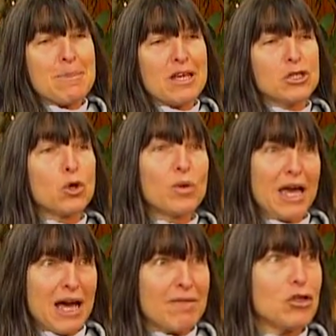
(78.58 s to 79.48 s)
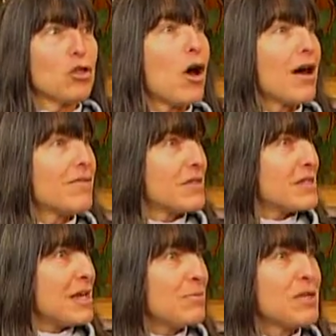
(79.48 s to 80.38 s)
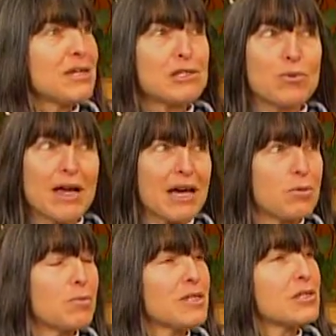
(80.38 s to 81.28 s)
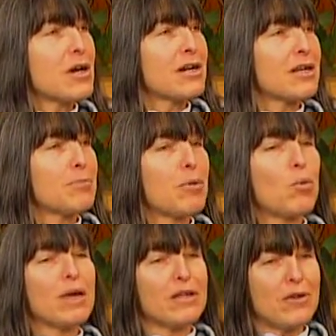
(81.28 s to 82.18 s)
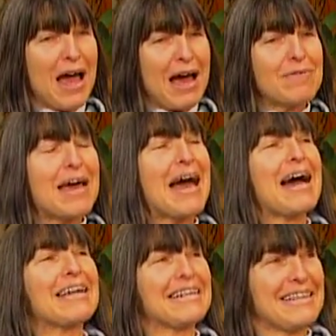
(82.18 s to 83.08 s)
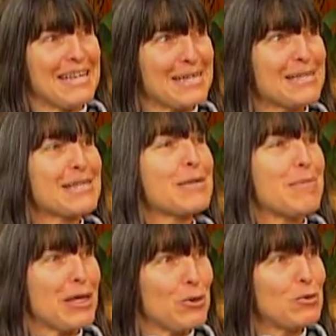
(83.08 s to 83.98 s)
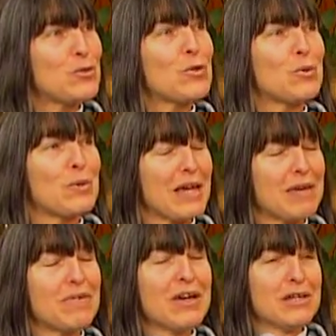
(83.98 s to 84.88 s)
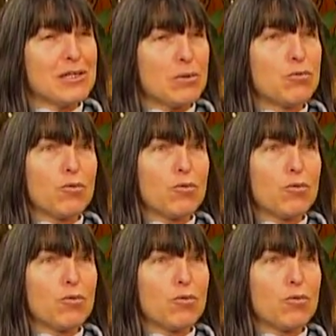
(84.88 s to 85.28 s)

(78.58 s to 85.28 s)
So we have a lot of the same things we had when we started, but we have added things to the menu too. We have some